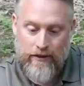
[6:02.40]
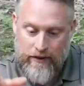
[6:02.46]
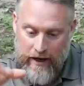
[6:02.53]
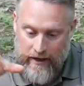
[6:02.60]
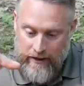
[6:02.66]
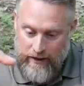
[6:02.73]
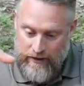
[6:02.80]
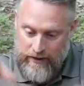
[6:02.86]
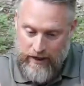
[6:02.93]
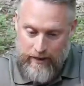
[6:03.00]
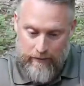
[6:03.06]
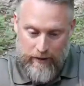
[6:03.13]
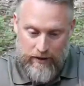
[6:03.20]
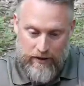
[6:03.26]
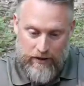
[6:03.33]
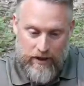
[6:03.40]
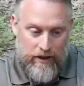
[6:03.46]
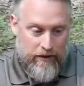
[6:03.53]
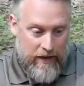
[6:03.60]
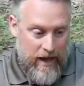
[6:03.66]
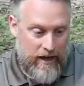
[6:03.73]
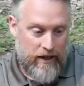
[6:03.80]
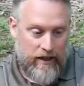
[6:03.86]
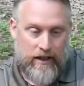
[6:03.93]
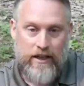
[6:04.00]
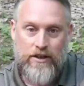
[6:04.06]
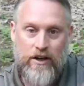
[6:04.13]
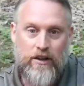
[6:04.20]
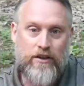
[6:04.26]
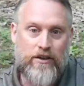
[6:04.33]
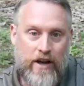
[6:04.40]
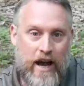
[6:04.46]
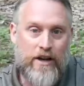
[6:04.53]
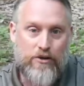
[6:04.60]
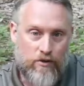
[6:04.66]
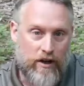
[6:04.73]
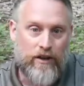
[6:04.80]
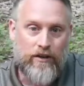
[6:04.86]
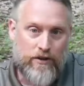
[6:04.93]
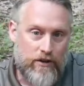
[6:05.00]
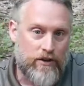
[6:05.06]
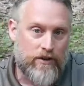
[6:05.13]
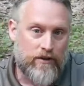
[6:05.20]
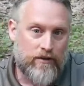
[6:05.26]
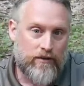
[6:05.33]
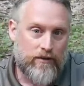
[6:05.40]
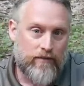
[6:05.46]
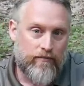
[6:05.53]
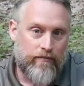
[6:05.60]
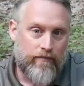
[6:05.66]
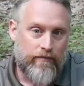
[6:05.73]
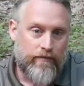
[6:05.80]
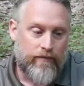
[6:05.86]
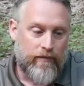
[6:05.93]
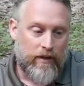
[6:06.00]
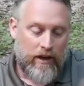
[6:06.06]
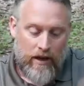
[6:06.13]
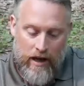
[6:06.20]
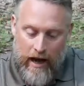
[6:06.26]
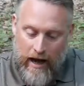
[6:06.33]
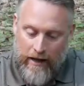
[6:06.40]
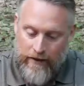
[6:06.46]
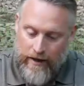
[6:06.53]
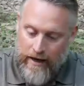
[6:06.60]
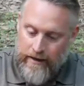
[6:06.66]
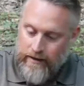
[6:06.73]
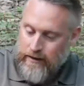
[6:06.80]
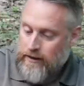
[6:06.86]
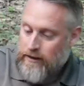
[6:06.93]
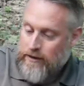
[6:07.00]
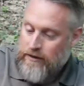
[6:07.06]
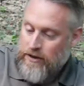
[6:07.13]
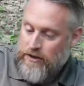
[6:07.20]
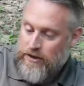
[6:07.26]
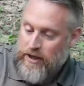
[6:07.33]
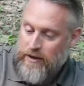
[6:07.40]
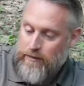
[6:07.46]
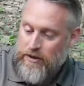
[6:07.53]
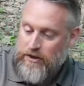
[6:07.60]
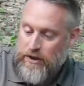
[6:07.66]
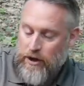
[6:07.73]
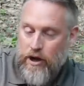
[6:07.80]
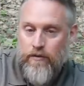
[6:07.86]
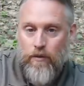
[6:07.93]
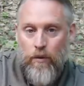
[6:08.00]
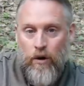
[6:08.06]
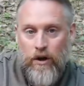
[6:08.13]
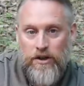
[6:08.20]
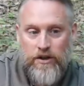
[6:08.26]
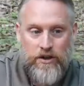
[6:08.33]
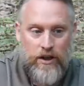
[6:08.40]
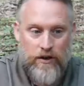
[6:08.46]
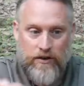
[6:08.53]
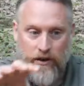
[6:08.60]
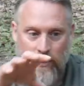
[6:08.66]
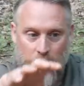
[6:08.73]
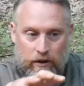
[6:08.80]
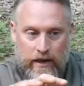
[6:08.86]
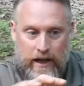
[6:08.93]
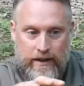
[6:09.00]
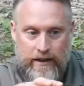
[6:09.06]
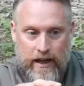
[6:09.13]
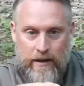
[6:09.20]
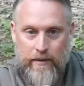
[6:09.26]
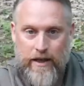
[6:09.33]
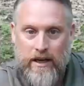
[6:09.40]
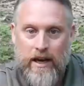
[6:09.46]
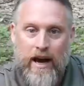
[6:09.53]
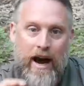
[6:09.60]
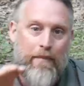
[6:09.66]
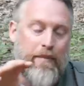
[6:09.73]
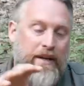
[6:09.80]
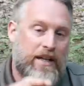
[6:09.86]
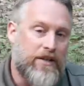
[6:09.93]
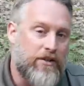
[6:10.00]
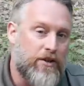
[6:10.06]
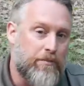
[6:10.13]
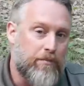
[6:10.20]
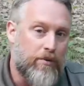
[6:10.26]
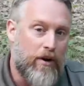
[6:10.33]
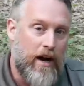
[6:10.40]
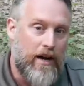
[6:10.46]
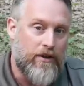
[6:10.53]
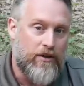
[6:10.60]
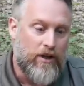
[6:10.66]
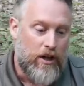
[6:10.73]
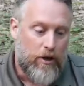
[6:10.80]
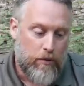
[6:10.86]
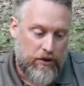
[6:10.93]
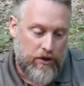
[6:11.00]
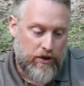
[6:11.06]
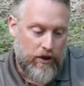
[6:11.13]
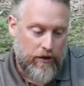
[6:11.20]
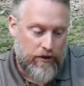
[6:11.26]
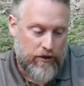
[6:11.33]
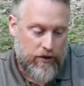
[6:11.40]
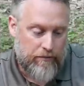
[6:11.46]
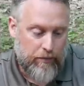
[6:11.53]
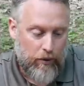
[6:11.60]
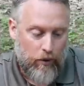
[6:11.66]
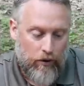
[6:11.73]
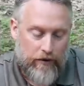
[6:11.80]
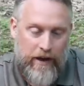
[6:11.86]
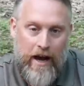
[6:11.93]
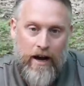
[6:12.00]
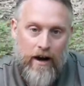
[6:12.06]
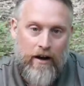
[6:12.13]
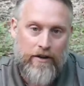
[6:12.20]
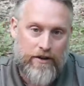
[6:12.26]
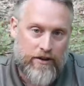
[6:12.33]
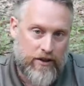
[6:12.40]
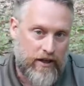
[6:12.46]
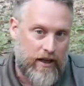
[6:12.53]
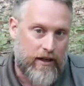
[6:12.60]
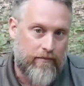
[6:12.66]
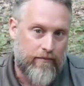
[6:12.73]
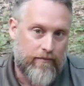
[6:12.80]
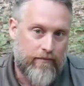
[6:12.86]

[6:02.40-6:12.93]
then the team they're going to conduct their drills, and then the team that's in overwatch is going to locate the enemy and begin to suppress, which is going to support that other team.